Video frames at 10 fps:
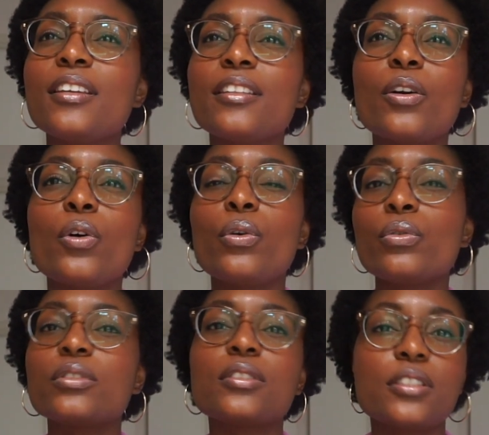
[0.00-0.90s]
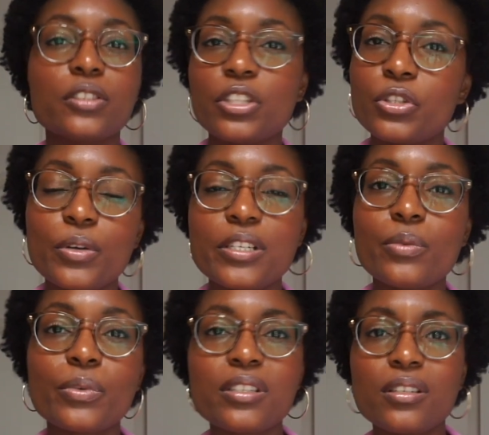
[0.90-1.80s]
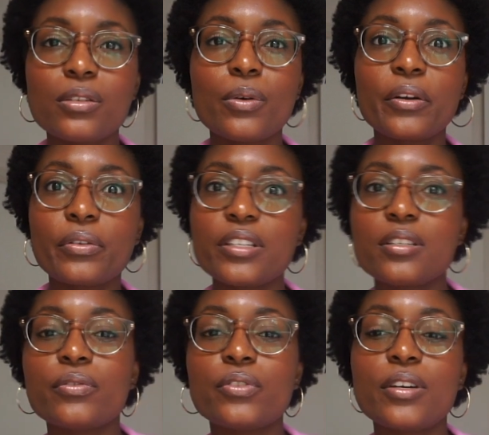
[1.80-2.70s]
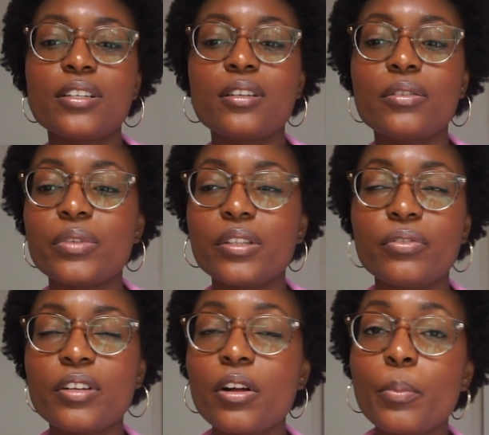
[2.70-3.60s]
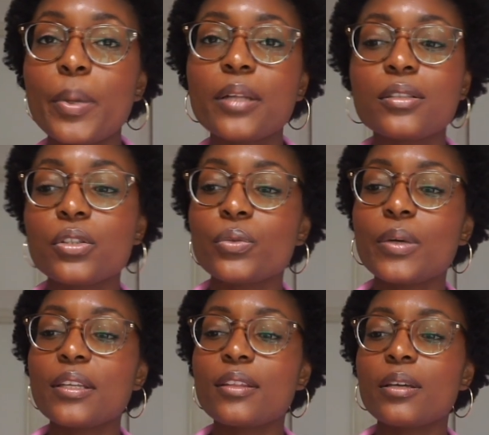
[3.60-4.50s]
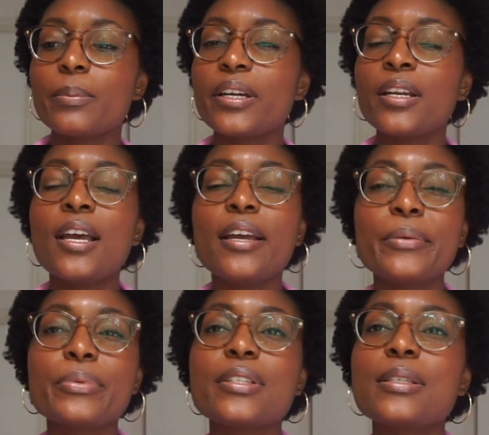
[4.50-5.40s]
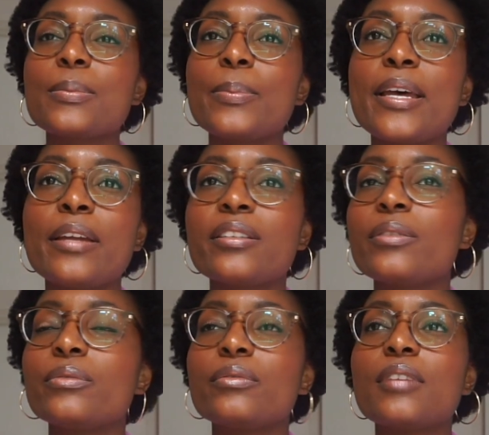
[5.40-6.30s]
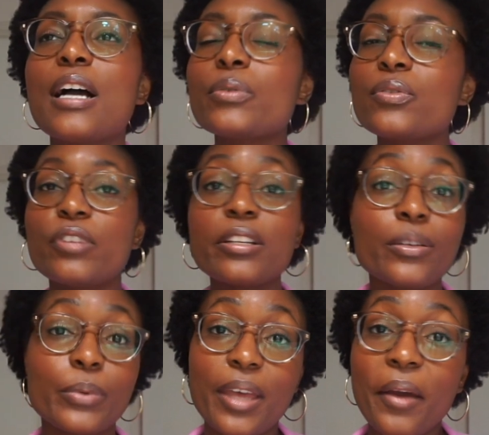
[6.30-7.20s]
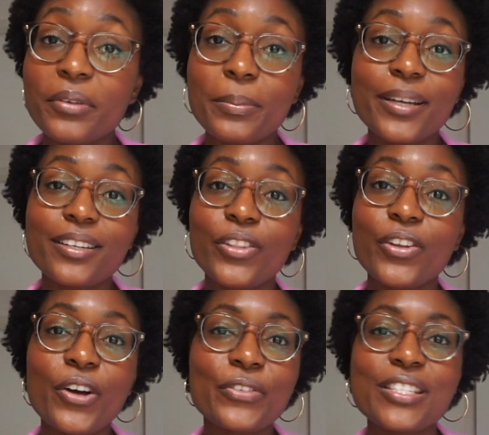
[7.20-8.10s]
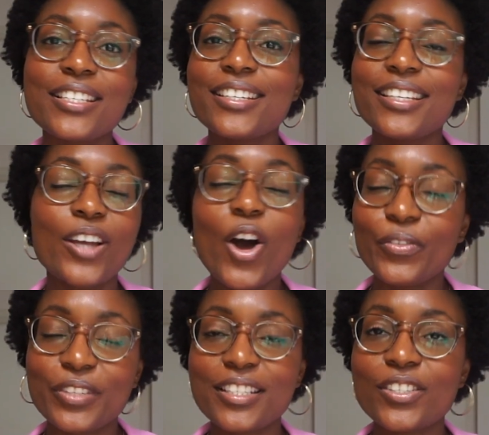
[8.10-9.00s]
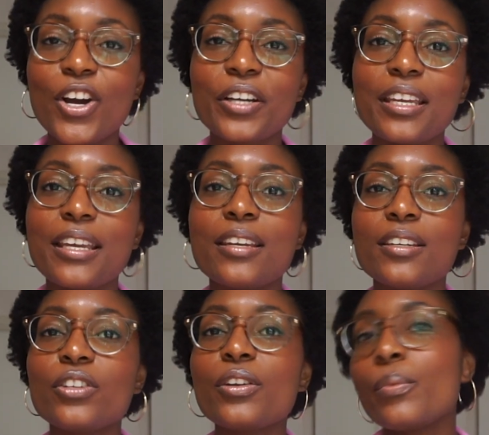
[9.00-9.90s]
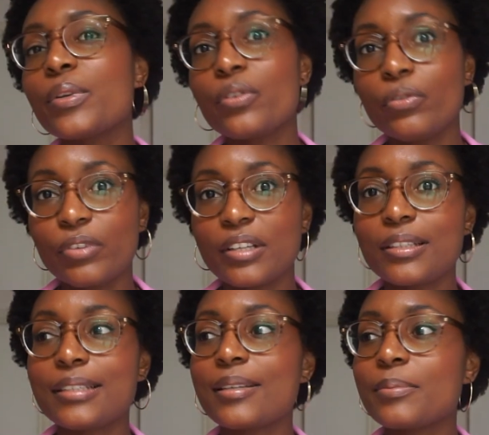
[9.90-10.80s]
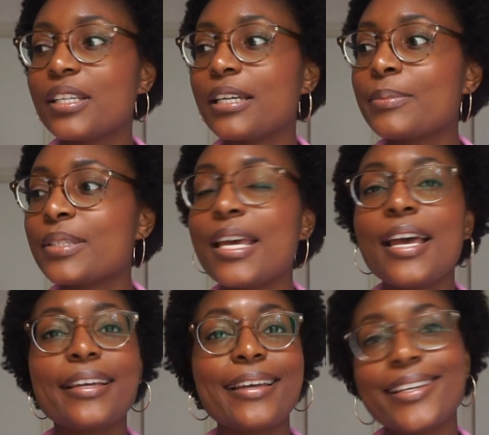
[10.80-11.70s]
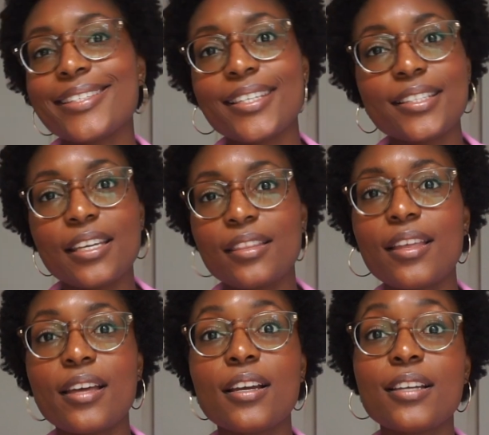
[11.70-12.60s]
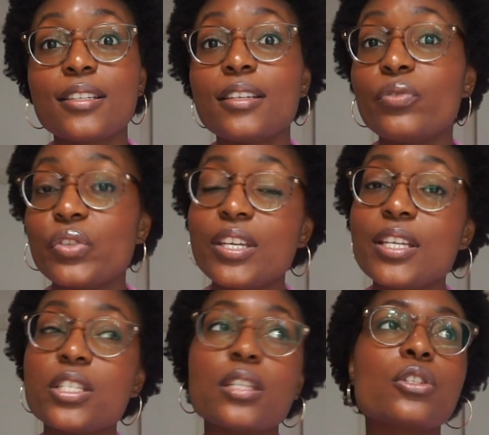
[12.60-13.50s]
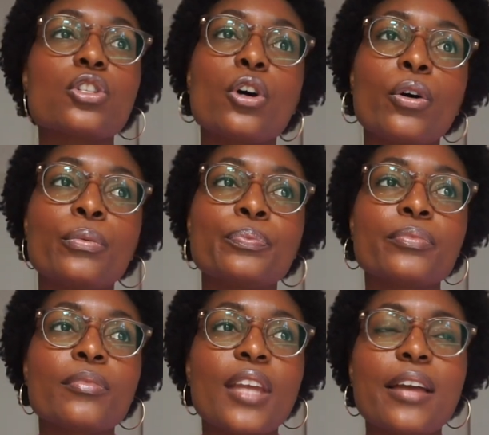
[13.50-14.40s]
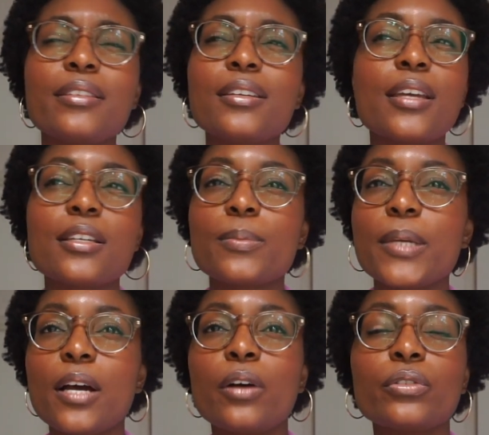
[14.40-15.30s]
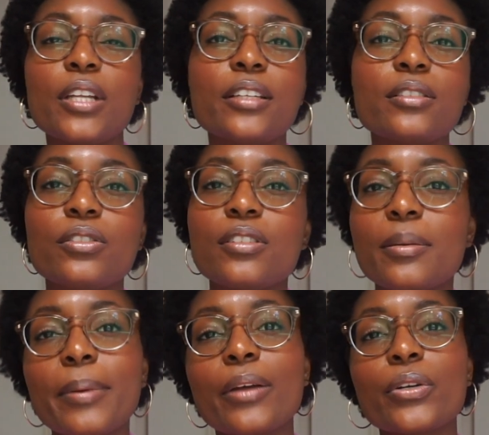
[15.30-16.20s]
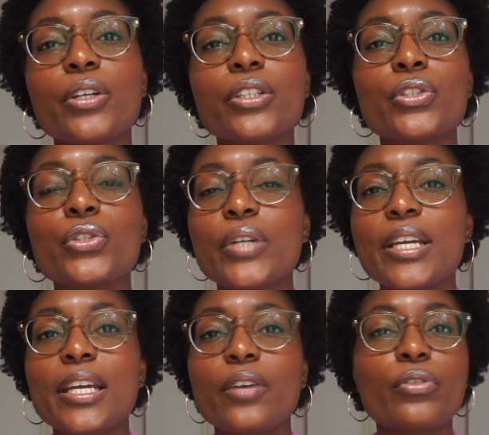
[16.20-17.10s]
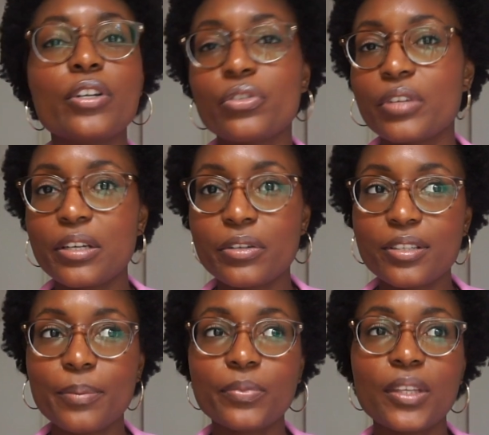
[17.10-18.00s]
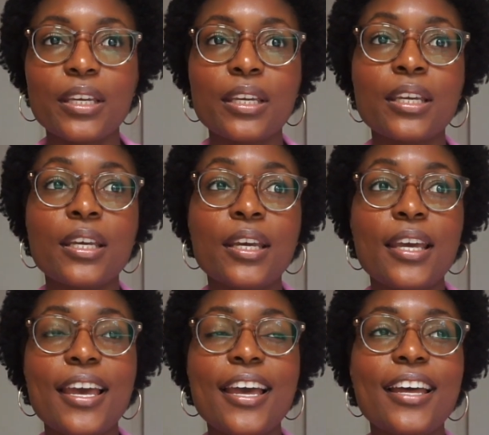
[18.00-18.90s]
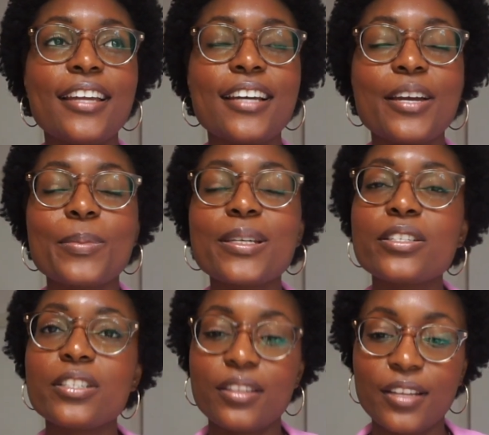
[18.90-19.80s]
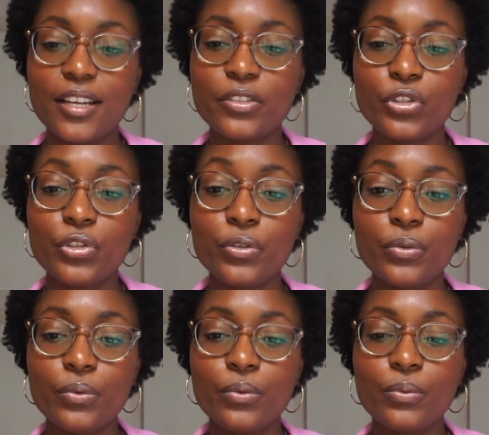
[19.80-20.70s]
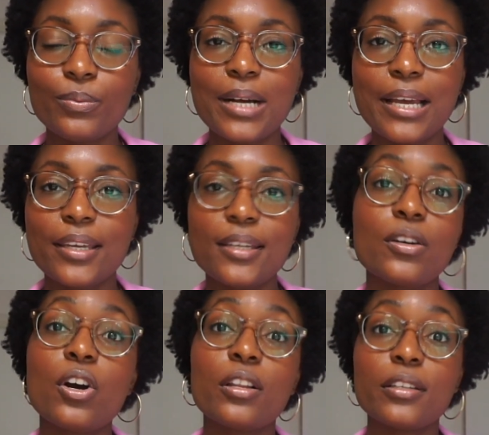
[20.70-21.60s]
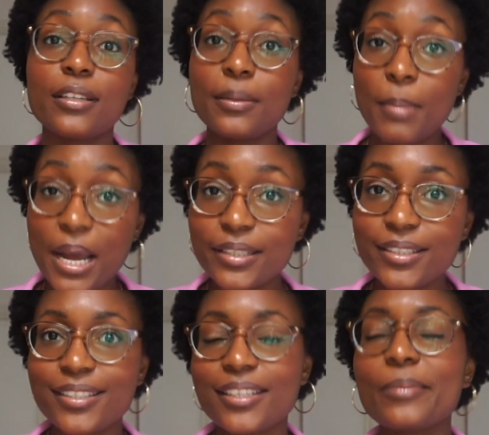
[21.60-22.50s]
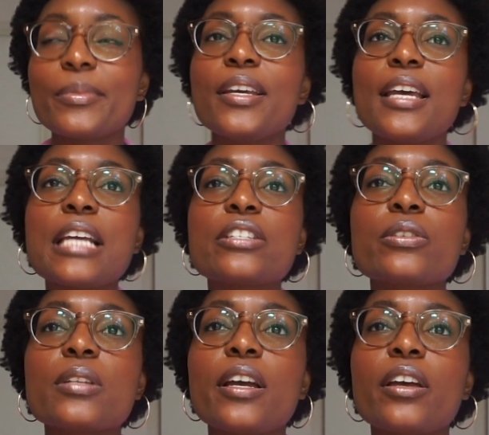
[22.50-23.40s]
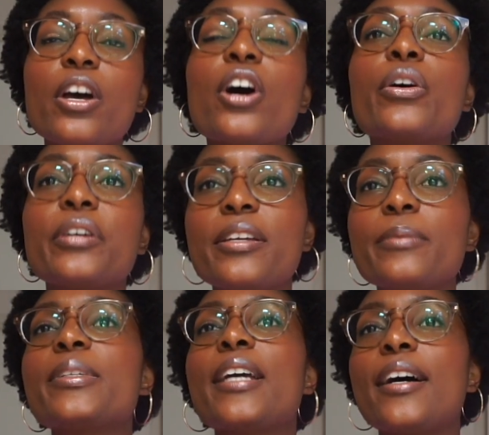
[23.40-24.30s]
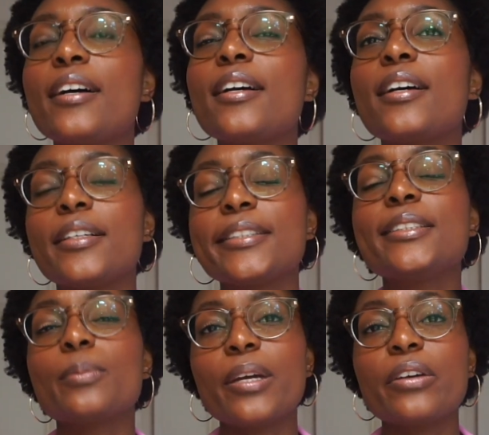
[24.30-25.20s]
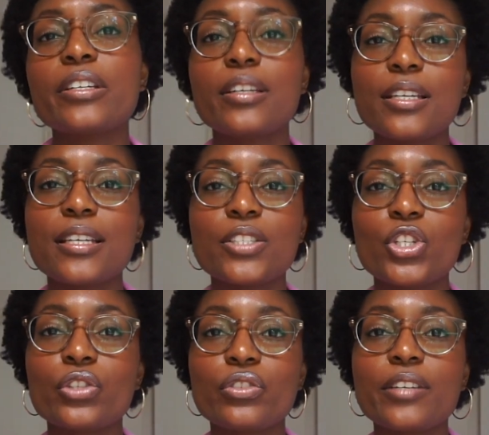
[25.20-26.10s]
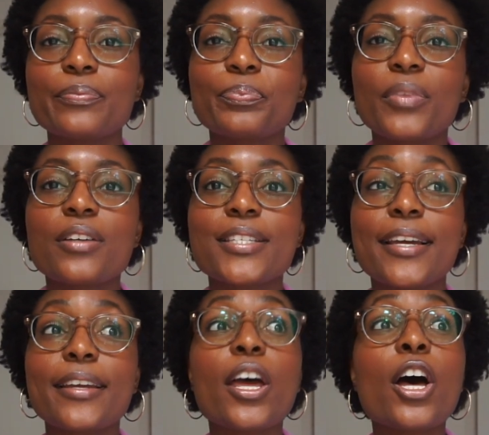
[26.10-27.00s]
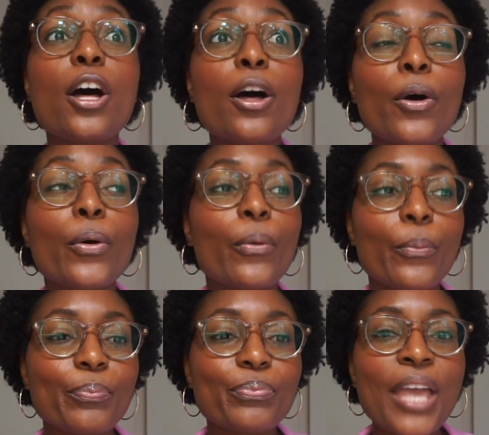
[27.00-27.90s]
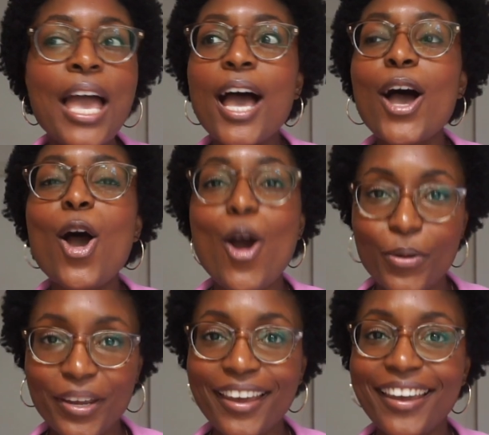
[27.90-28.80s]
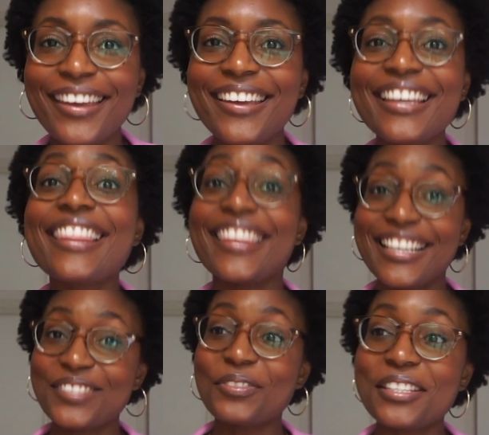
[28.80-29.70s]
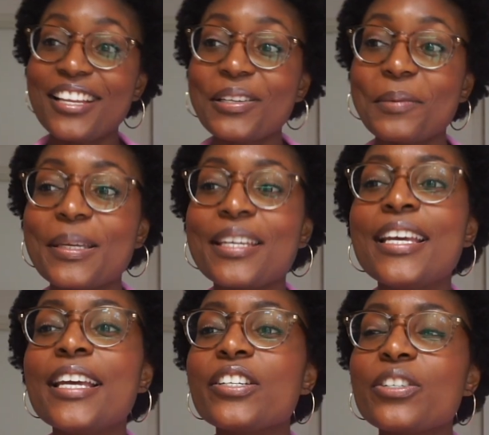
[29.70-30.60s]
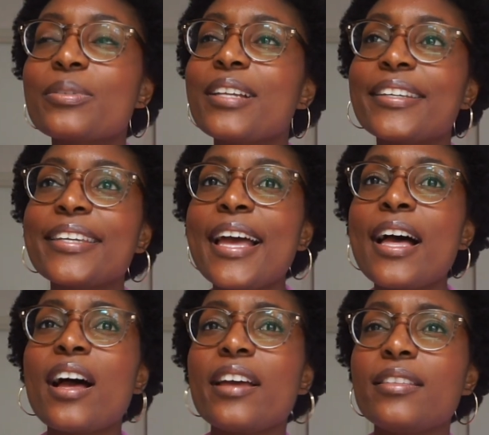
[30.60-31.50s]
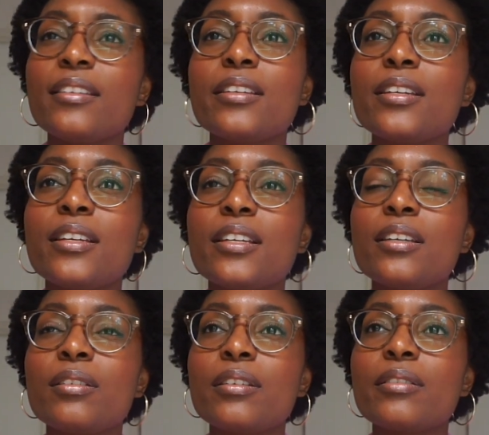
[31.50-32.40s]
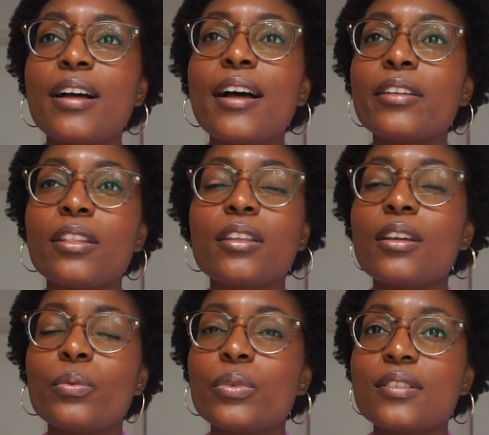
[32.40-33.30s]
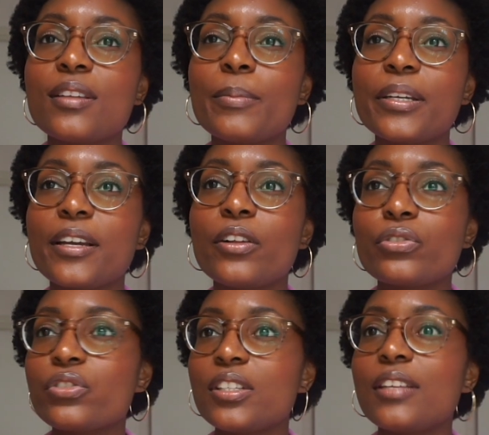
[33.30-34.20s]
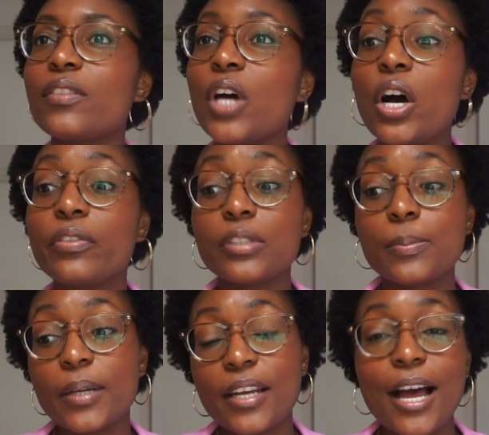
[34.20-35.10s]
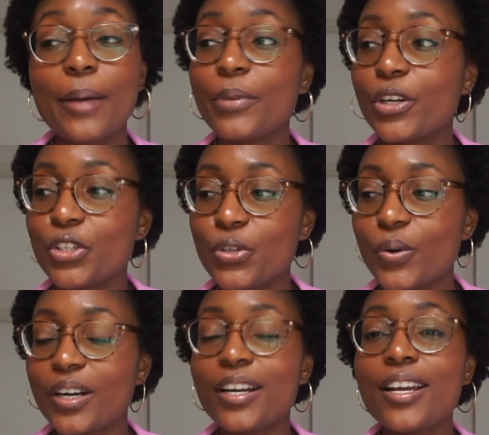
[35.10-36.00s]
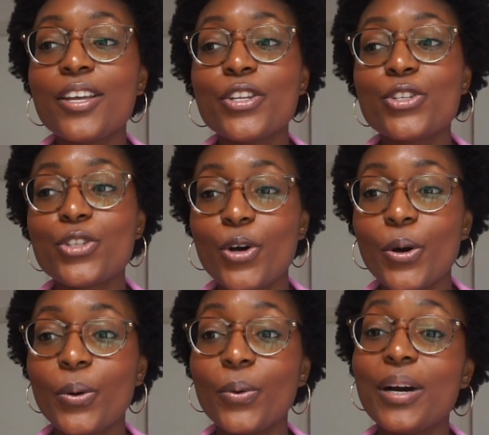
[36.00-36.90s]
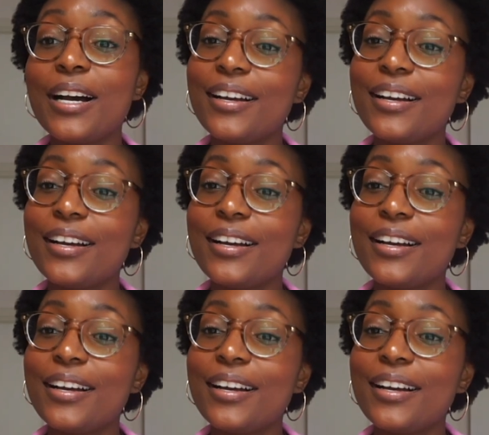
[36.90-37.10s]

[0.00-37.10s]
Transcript: the whole situation wasn't so aggressive, so I didn't really feel compelled to do anything. But it was this man that I was friendly with everybody on the office and in the office and talking, and you know, when you're friendly, sometimes guys can take that as an invitation. So I think he asked me out, like to take me out on for a drink or something. And I mentioned that to my colleague in my team, and she's like, oh, him, yeah, he's married and he has children. I was like, oh, okay, thanks for telling me. She was like, yeah, I think he had a thing with somebody else in the office, but I'm not sure. So